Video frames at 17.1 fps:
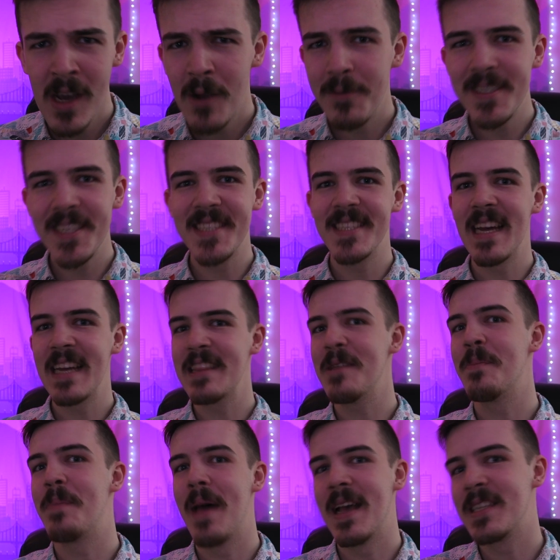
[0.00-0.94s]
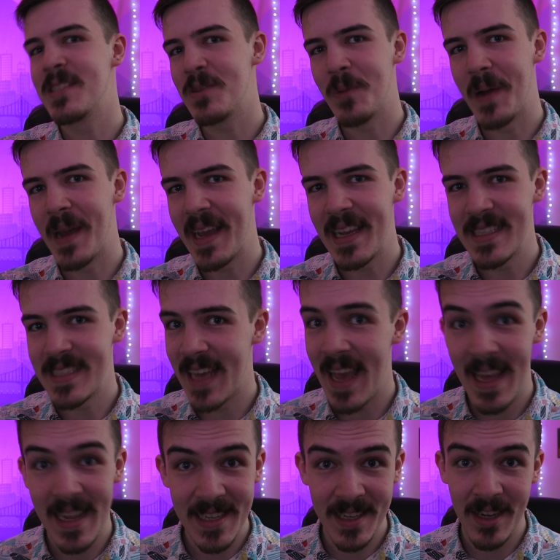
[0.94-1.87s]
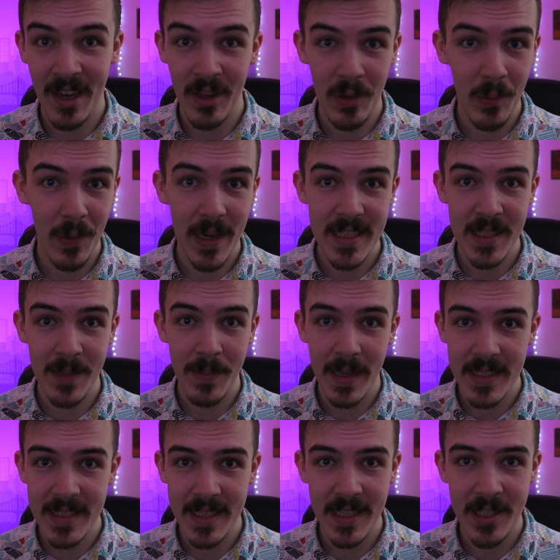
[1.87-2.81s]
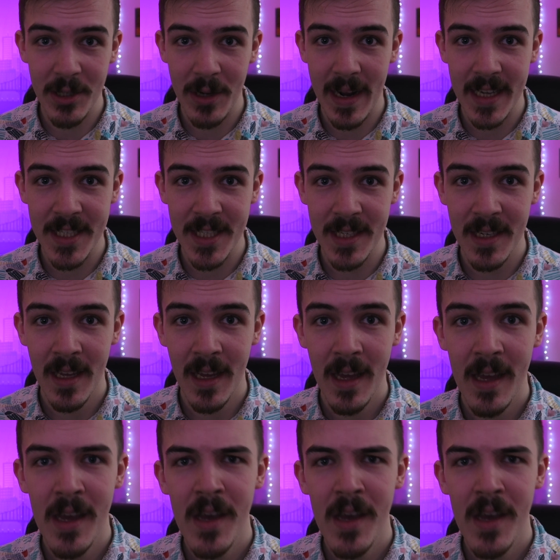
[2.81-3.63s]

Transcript: which is not the best way to end an otherwise amazing attraction.